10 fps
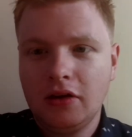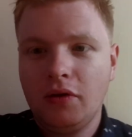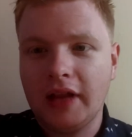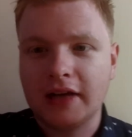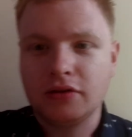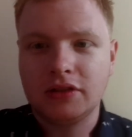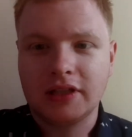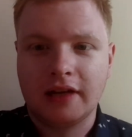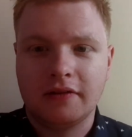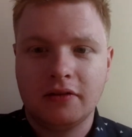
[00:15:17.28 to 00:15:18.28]
all that good
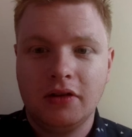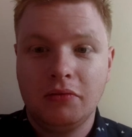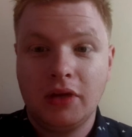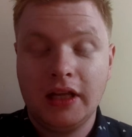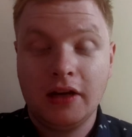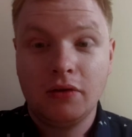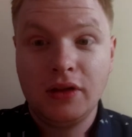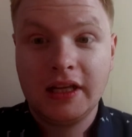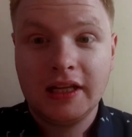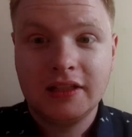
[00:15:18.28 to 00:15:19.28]
stuff. But yeah,
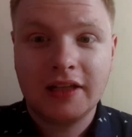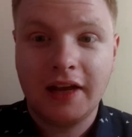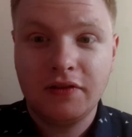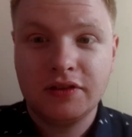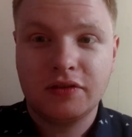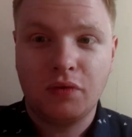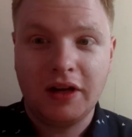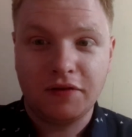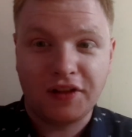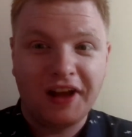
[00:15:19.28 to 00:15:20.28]
all the kids gave us
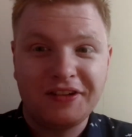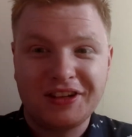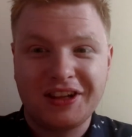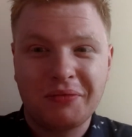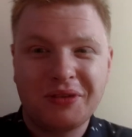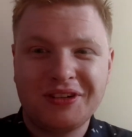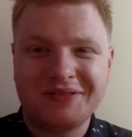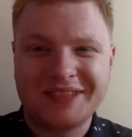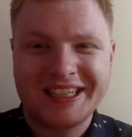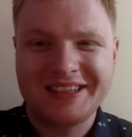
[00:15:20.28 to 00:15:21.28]
one flower that they brought
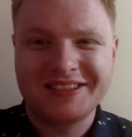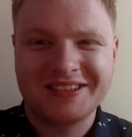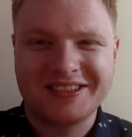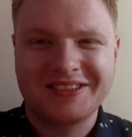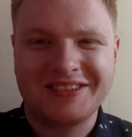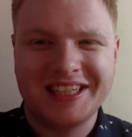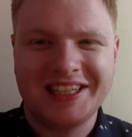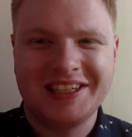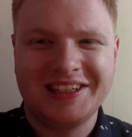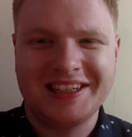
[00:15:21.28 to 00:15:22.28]
themselves, which is really
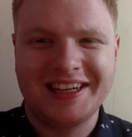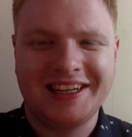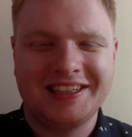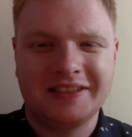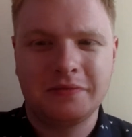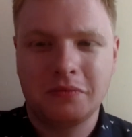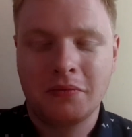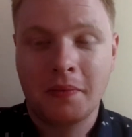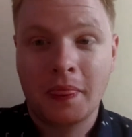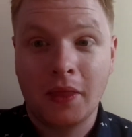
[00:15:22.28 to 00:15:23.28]
cute, and
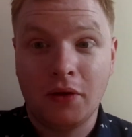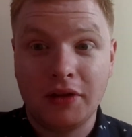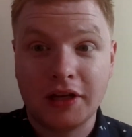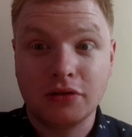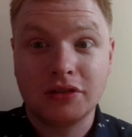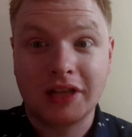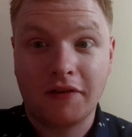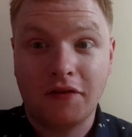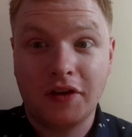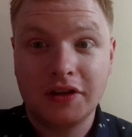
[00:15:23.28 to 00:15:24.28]
all that good
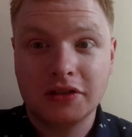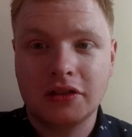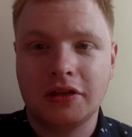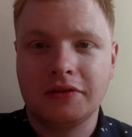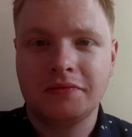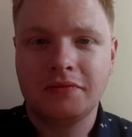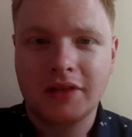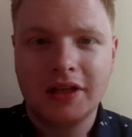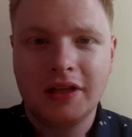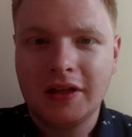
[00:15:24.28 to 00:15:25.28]
stuff. So,
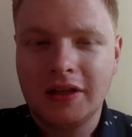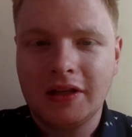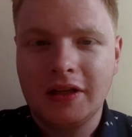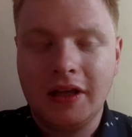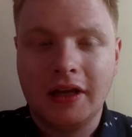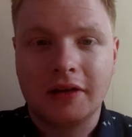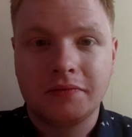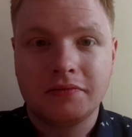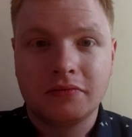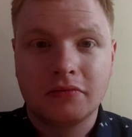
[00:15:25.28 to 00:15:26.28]
yeah,
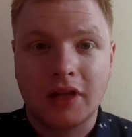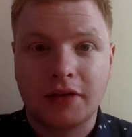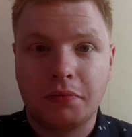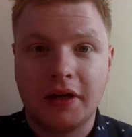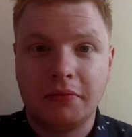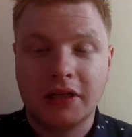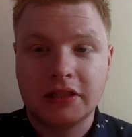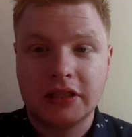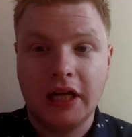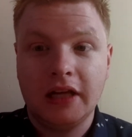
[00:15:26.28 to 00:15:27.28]
that's pretty much
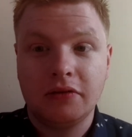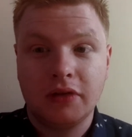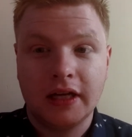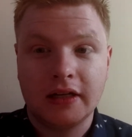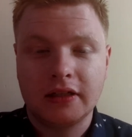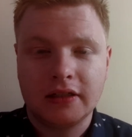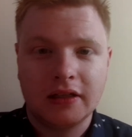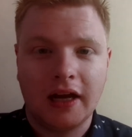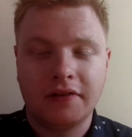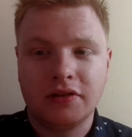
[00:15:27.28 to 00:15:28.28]
today. We had an
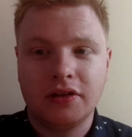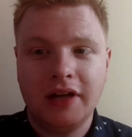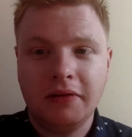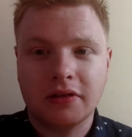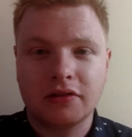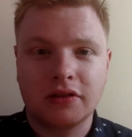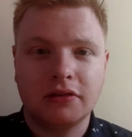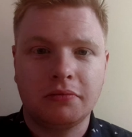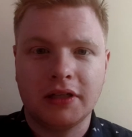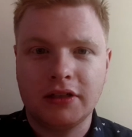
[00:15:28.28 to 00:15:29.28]
afternoon nap because we're
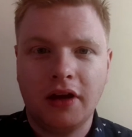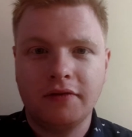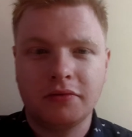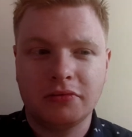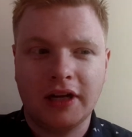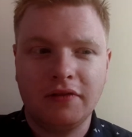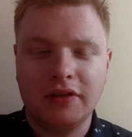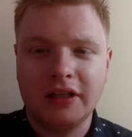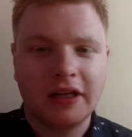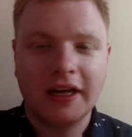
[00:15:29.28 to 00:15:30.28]
still pretty tired from
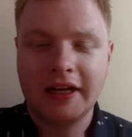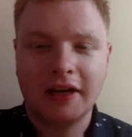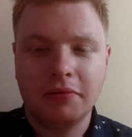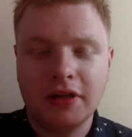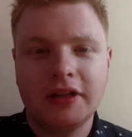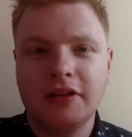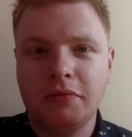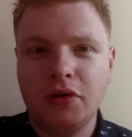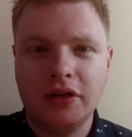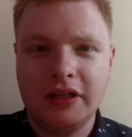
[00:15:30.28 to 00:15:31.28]
traveling and getting up early in the
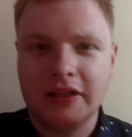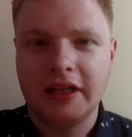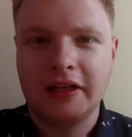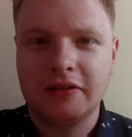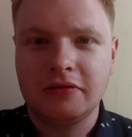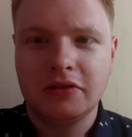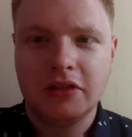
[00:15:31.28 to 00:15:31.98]
morning, and then